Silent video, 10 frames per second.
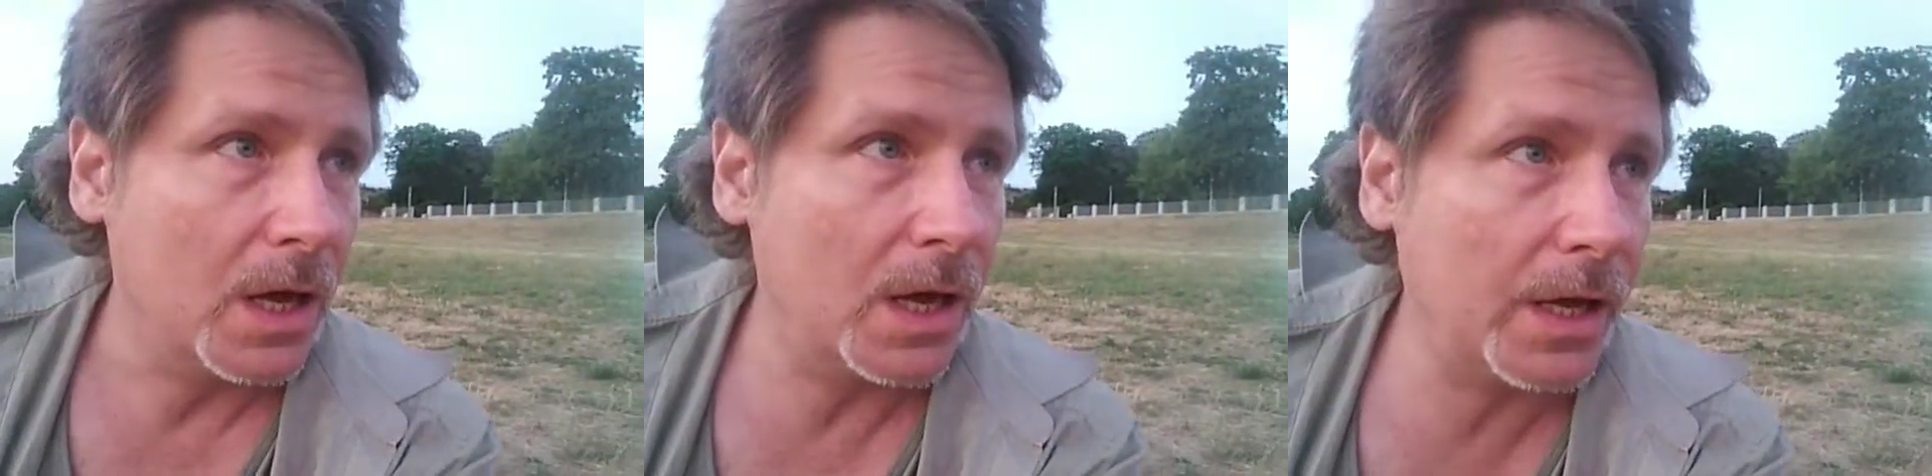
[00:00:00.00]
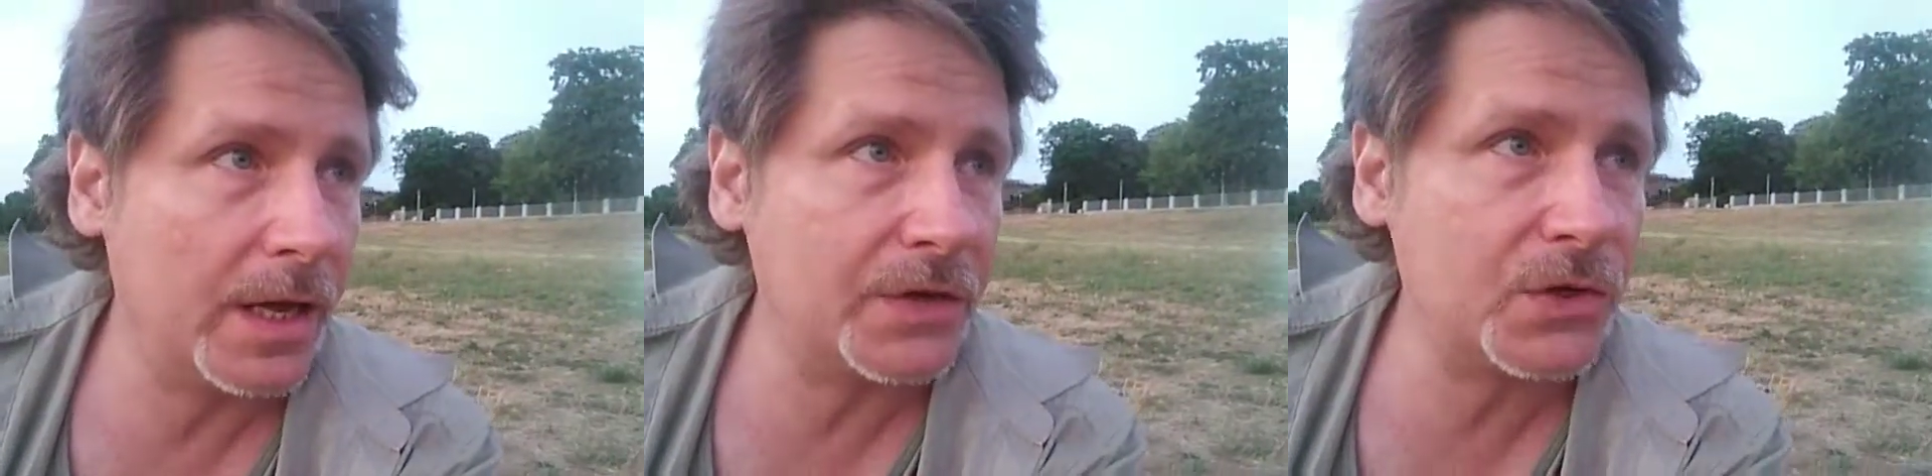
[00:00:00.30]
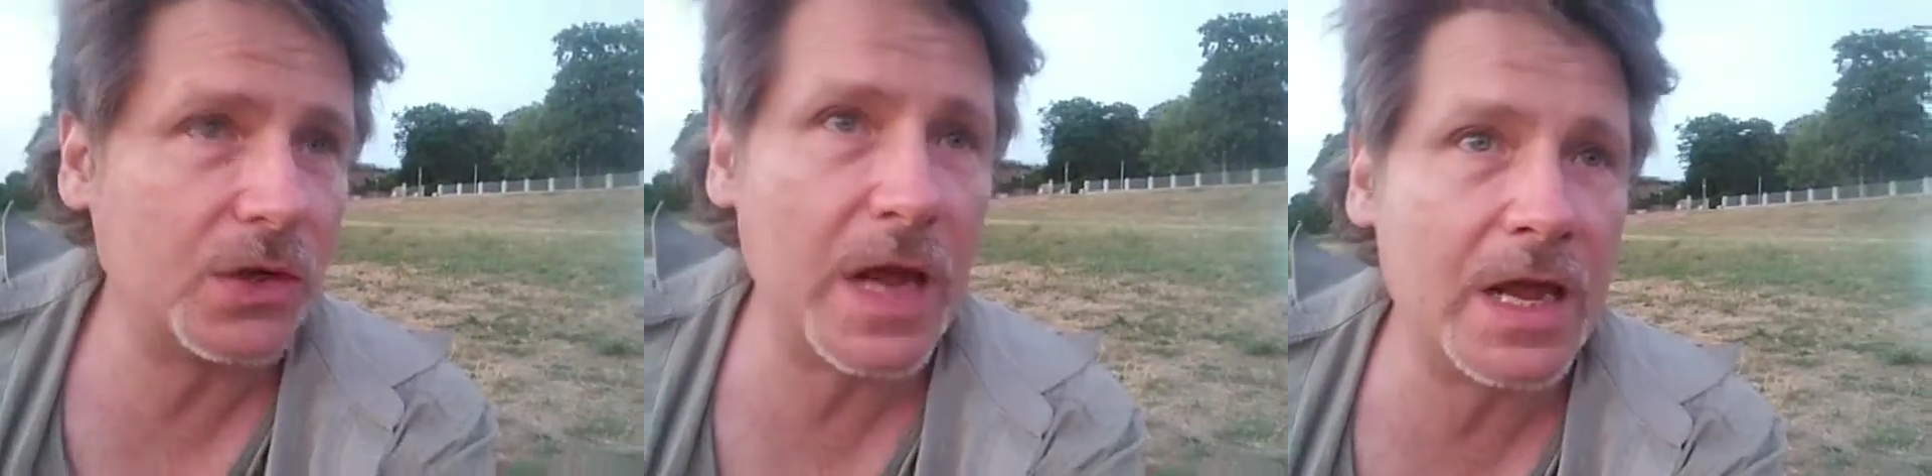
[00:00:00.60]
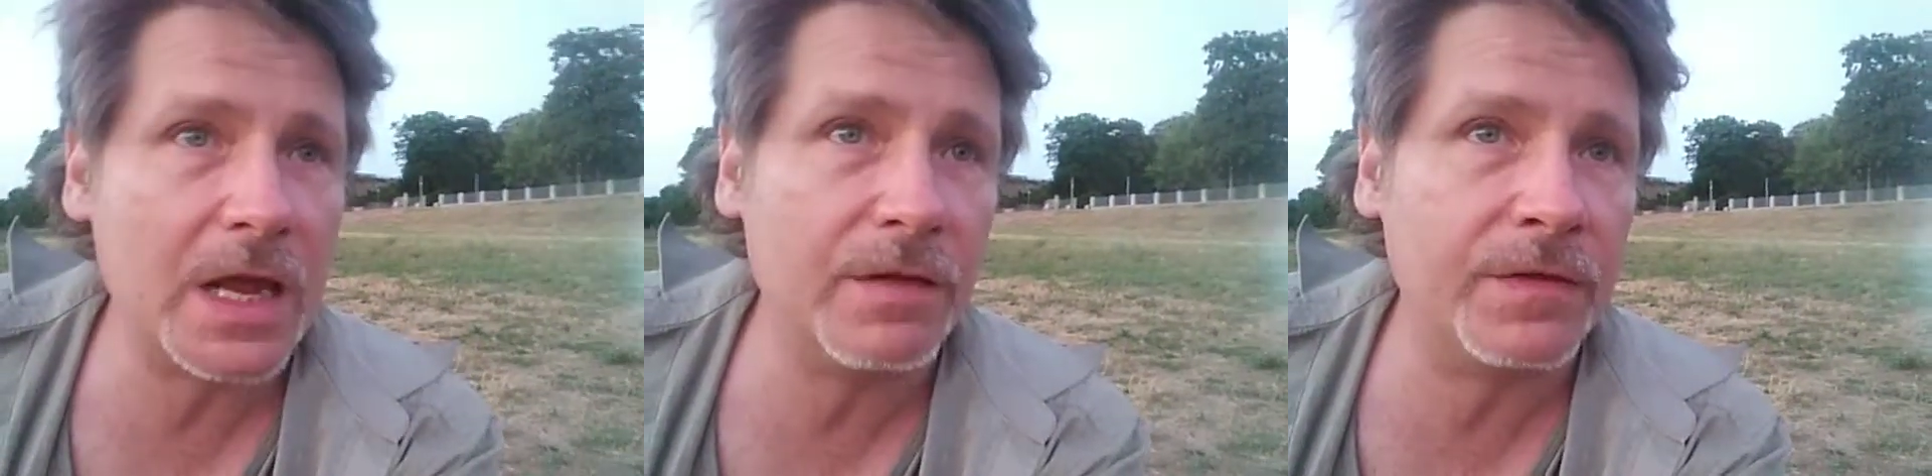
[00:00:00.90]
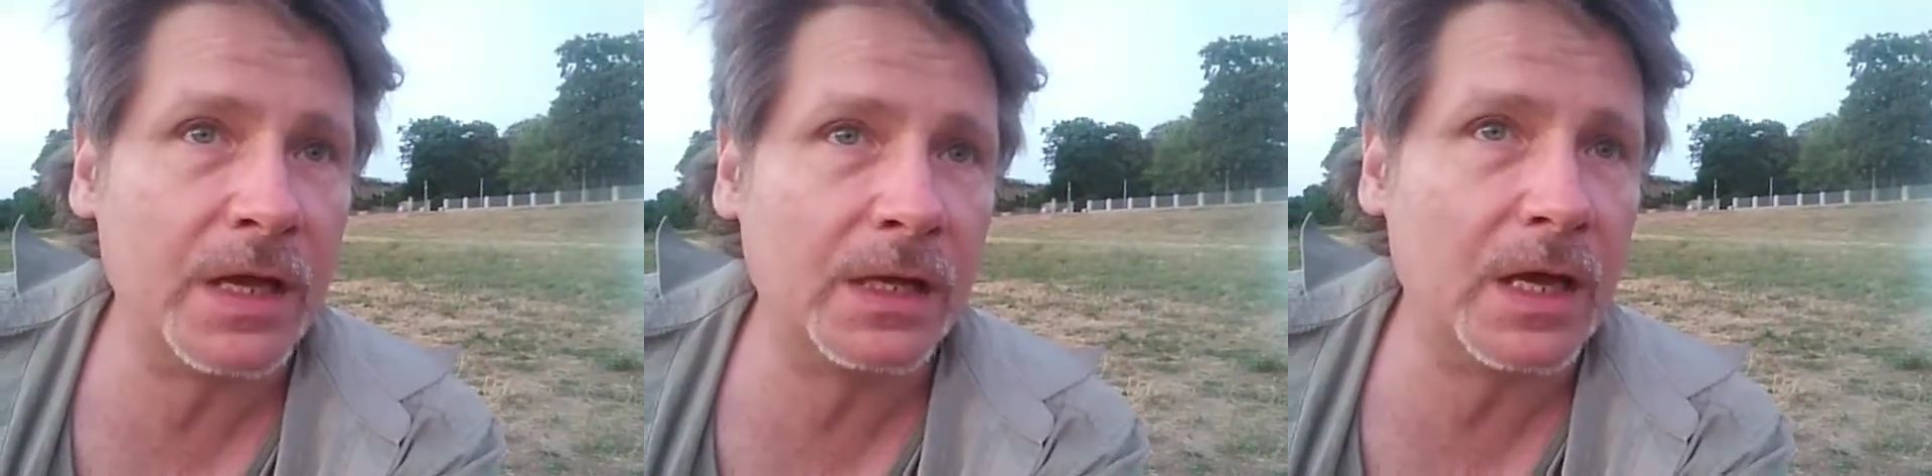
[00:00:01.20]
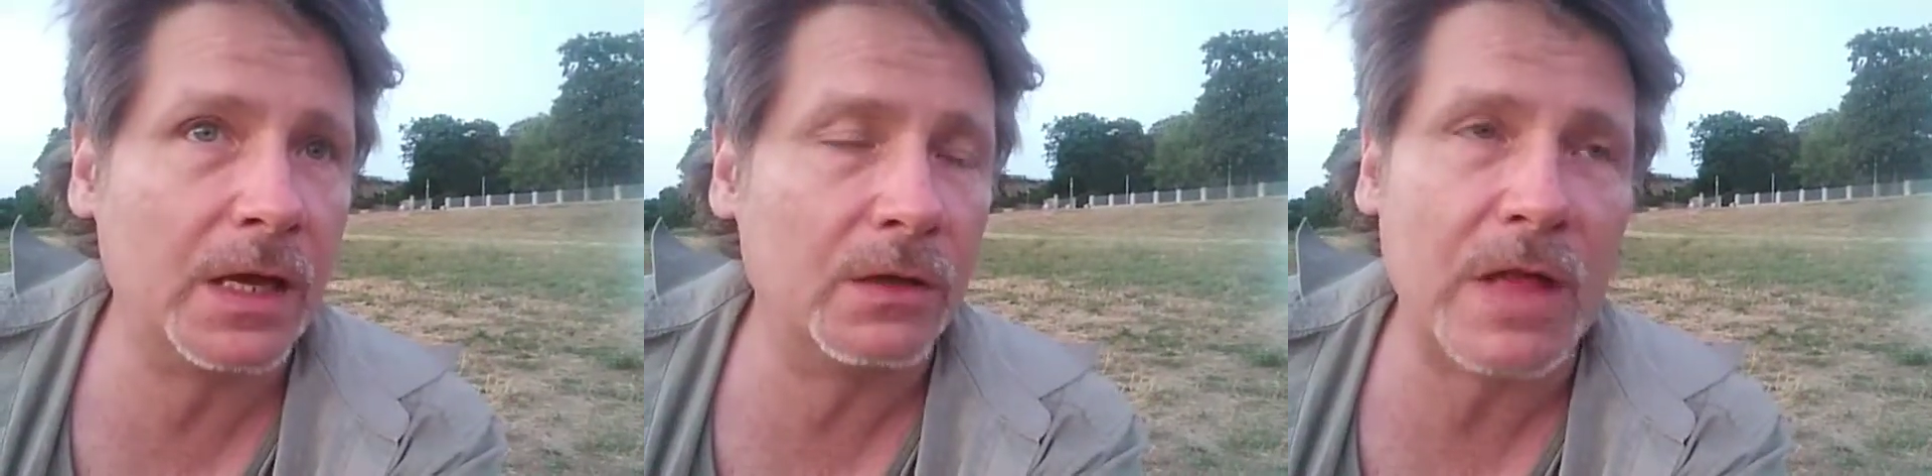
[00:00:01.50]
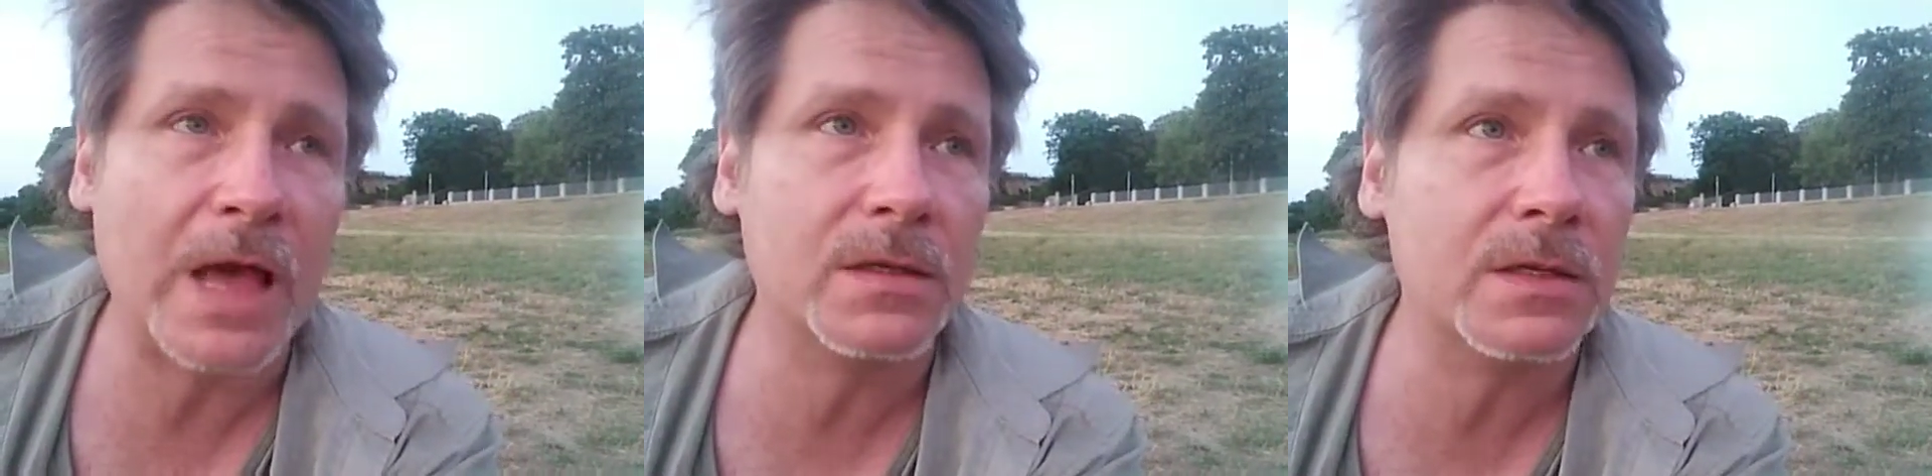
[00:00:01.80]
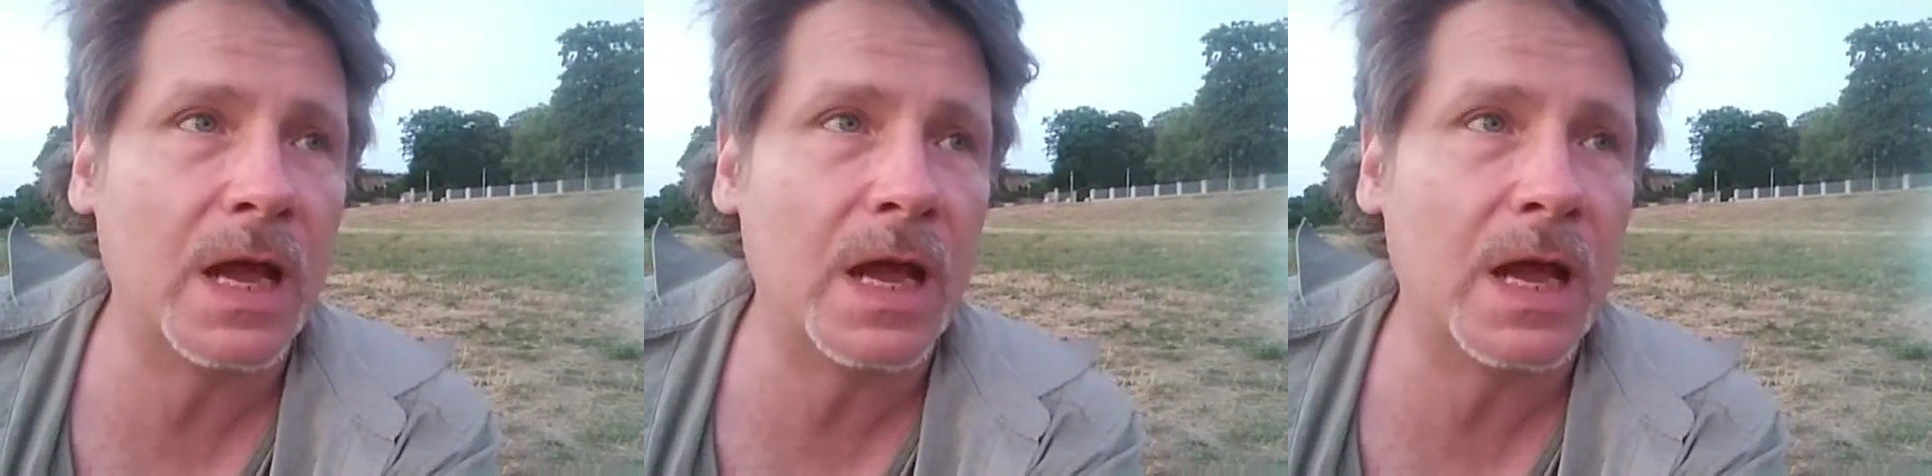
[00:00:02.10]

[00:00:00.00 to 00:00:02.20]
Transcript: yesterday evening, last